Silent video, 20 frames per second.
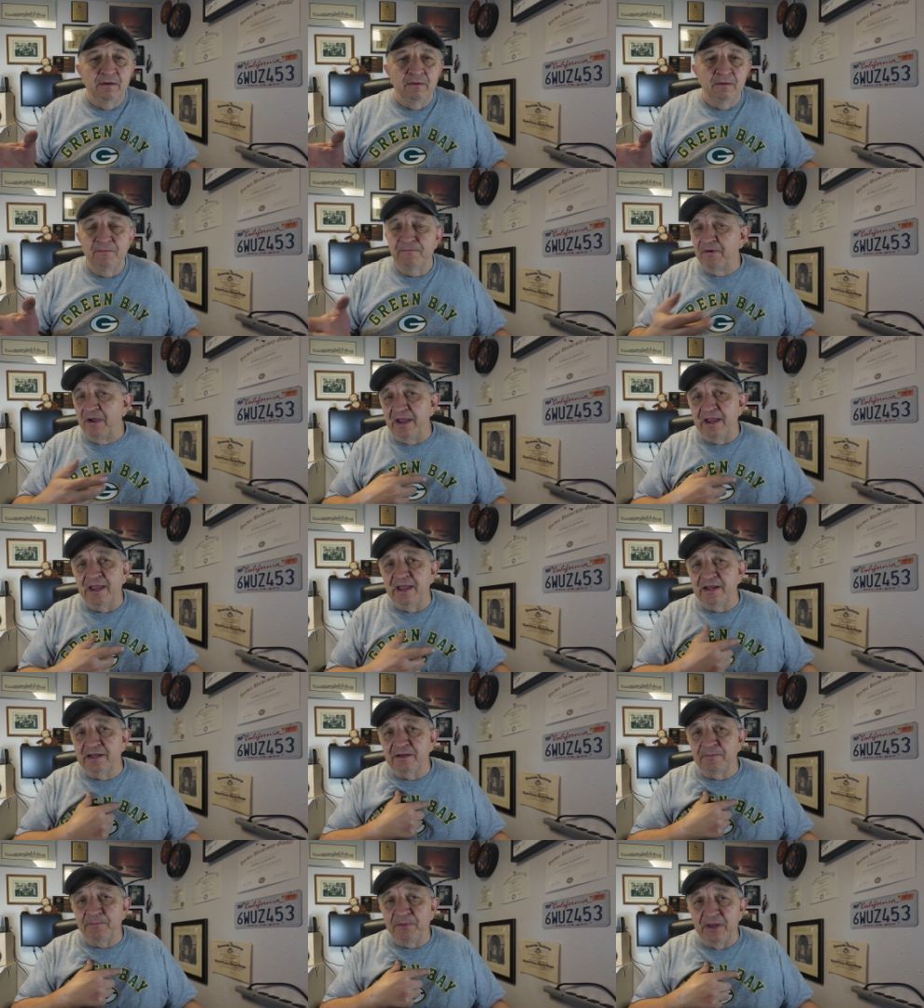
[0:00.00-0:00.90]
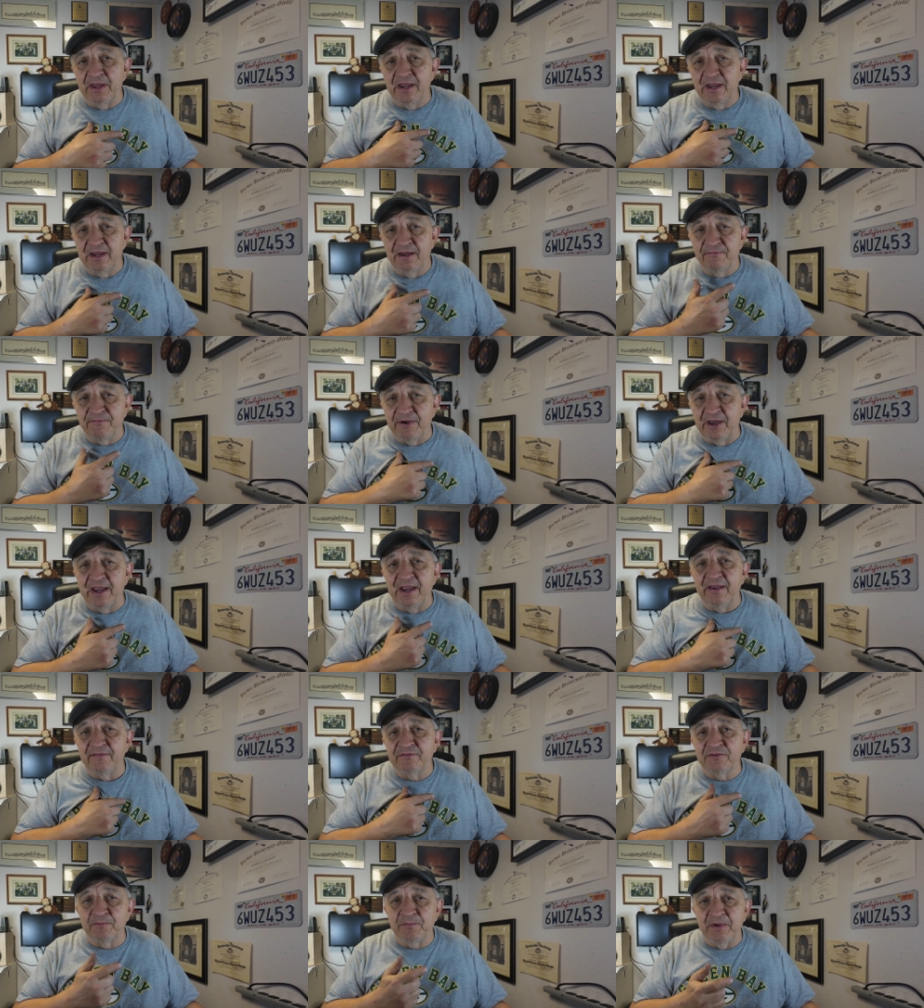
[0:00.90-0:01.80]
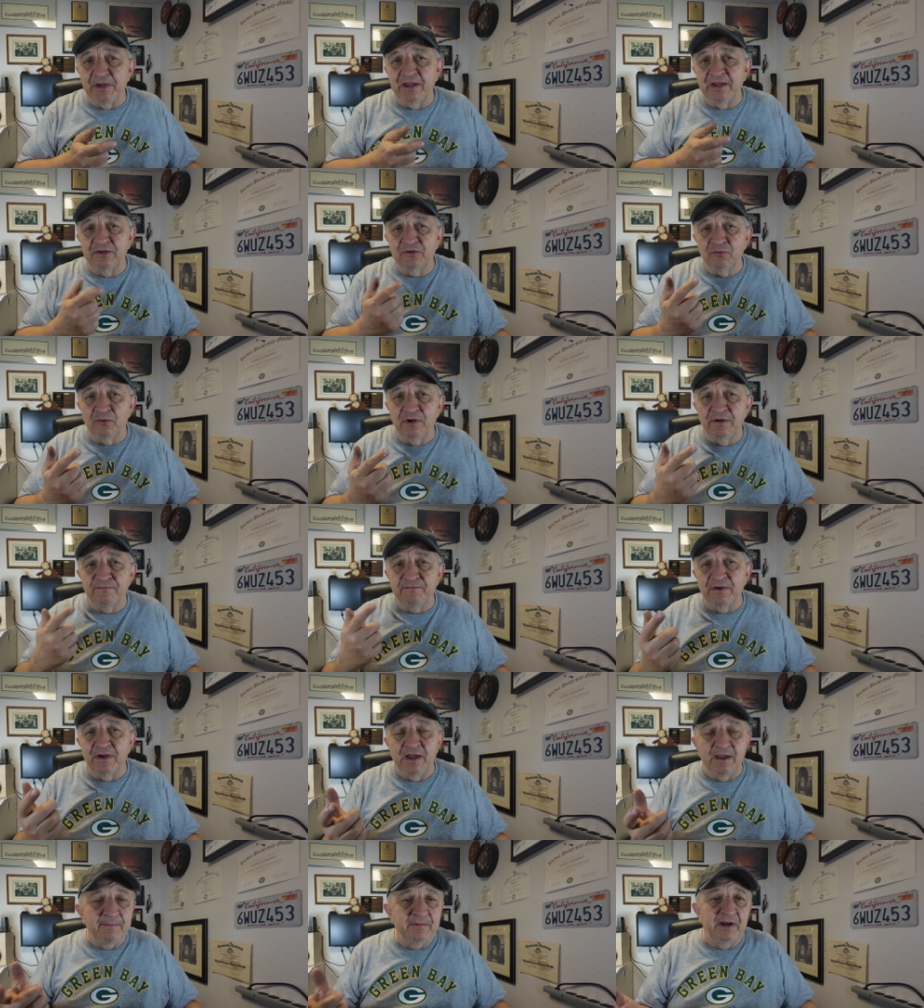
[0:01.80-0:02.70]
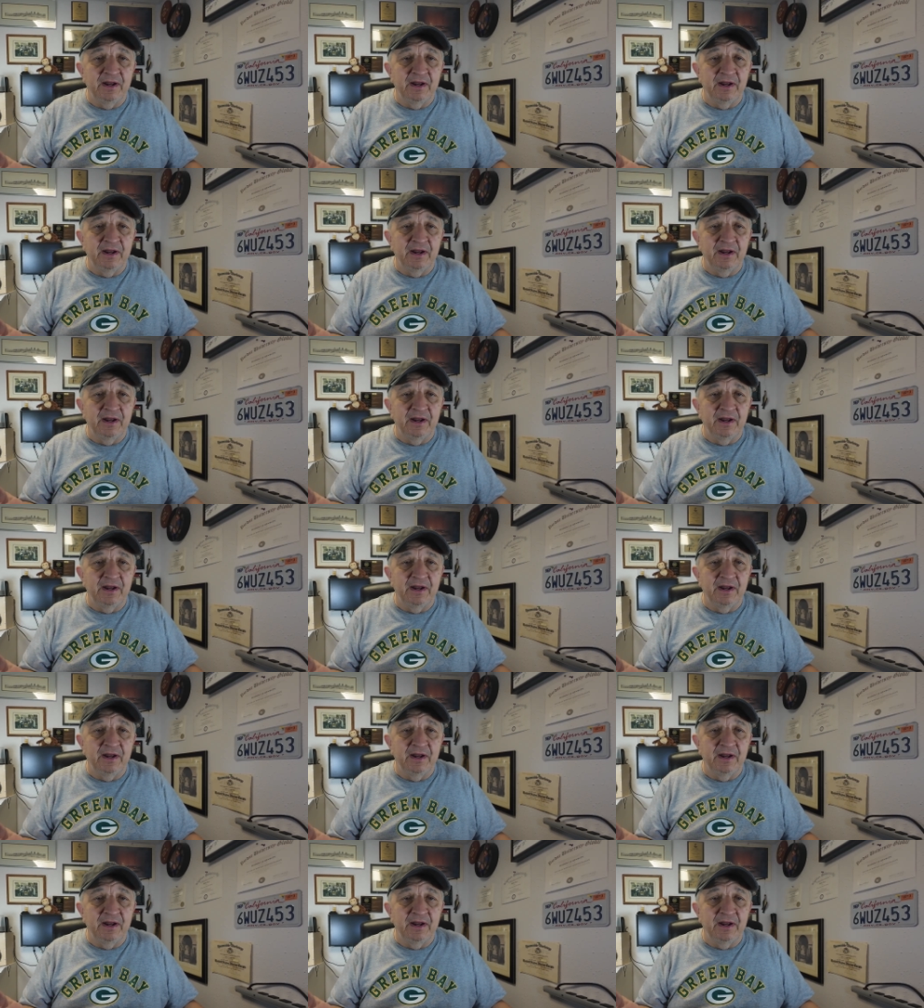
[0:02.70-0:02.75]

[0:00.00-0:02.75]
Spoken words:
If I have to pay 25.